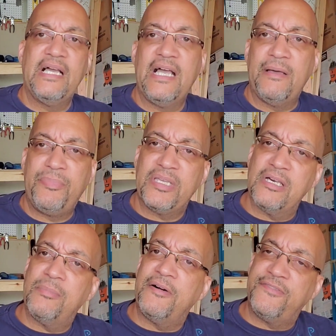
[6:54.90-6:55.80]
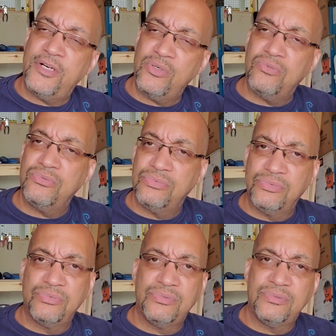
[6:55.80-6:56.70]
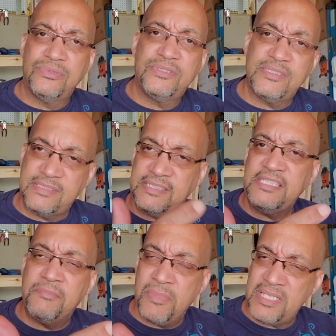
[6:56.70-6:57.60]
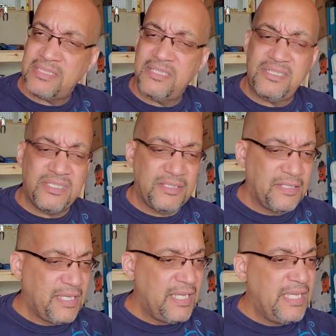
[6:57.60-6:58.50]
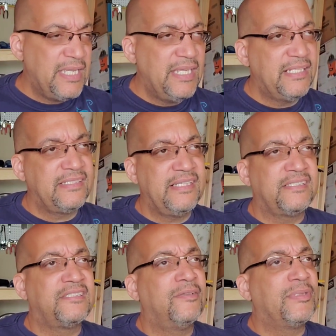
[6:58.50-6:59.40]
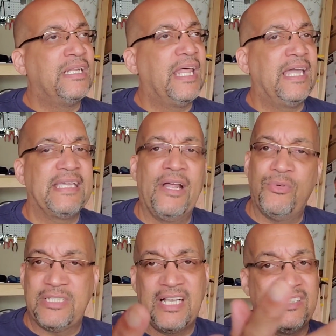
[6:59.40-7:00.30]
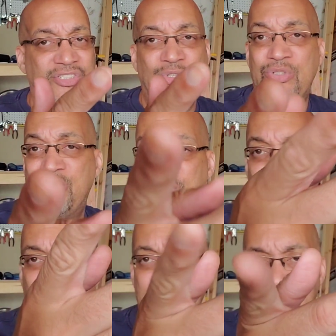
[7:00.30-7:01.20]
I pick up my phone, see the message. It says something like, and I wish I could show it to you, but